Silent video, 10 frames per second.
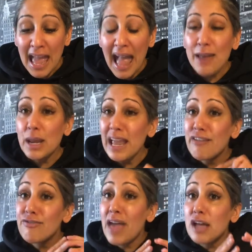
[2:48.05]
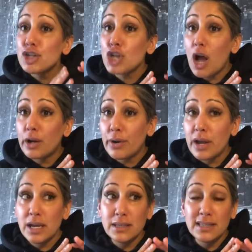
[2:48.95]
And if that chakra
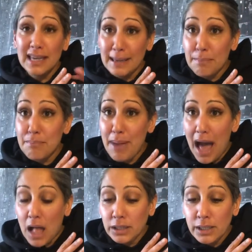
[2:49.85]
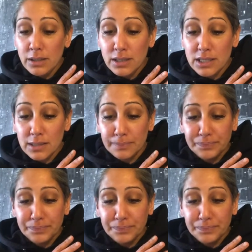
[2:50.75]
is imbalanced,